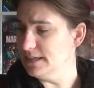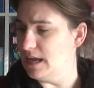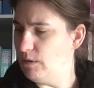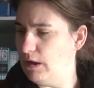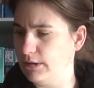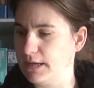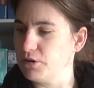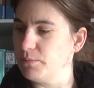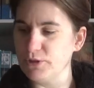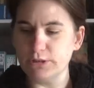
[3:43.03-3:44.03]
in our online
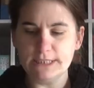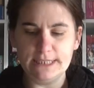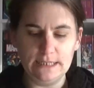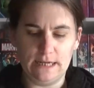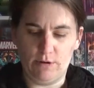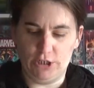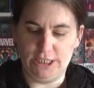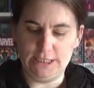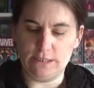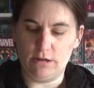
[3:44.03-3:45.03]
community, our
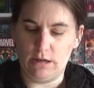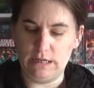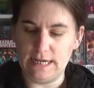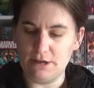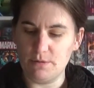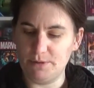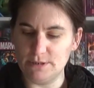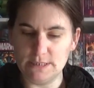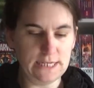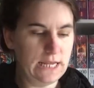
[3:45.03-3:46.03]
Jigsaw online
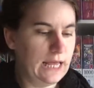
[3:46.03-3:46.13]
community.